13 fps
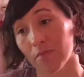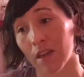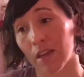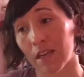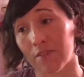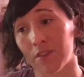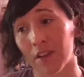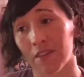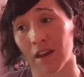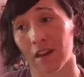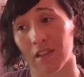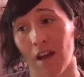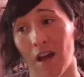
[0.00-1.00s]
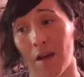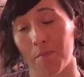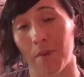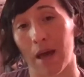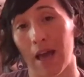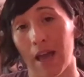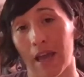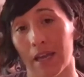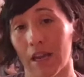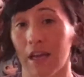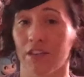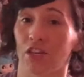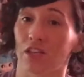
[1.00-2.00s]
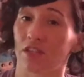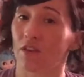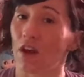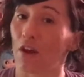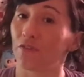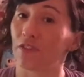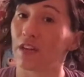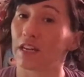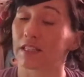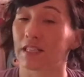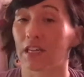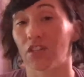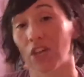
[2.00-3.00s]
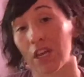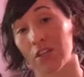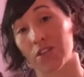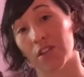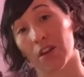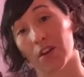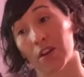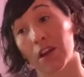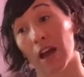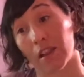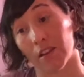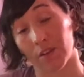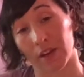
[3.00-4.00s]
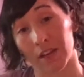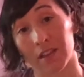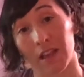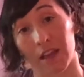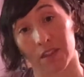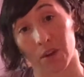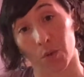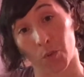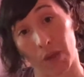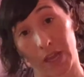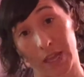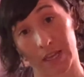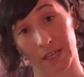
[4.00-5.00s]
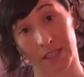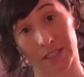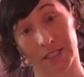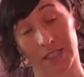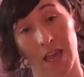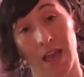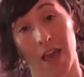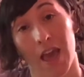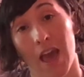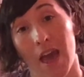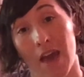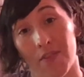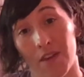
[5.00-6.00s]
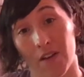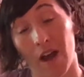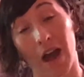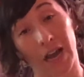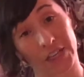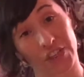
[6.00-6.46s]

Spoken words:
And I've done that a lot by, I changed their outfits and I changed their coloring, like their wigs and their eye